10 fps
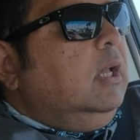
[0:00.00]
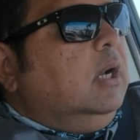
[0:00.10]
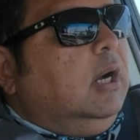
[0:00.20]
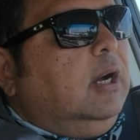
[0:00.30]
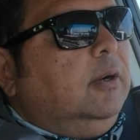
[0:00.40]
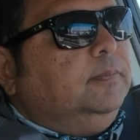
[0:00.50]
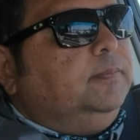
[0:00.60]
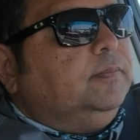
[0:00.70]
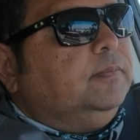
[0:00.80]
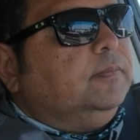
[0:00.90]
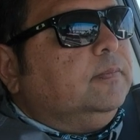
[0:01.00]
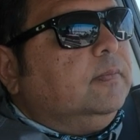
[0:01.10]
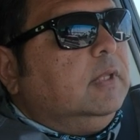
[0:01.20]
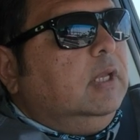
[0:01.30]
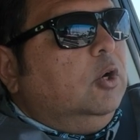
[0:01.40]
Um,
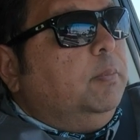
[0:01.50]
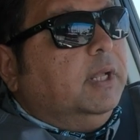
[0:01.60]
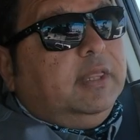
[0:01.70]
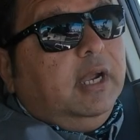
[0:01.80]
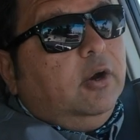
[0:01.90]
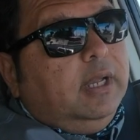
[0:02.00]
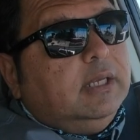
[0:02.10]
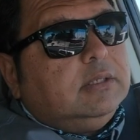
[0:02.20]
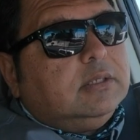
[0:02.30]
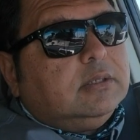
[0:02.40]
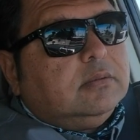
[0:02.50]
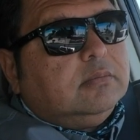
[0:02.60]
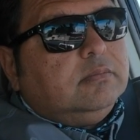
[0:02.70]
you know but there is